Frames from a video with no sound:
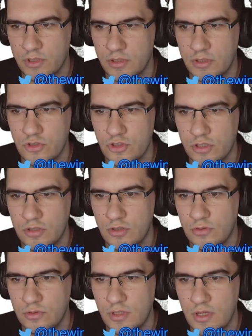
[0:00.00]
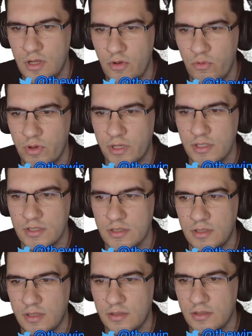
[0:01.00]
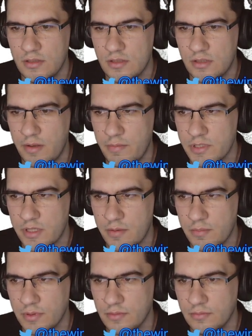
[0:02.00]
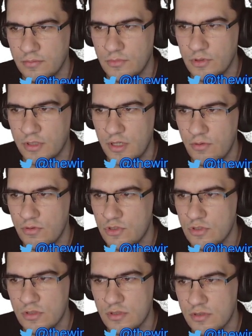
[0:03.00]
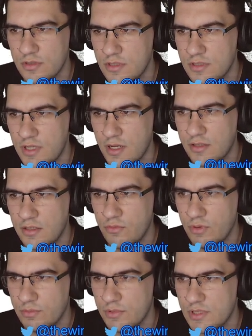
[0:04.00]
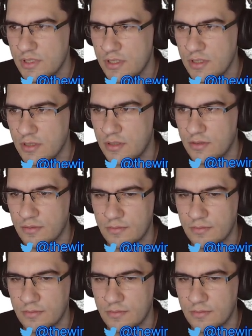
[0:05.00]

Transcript: in the inject node, we can see that it's a timestamp. Okay, which is exactly what we see here.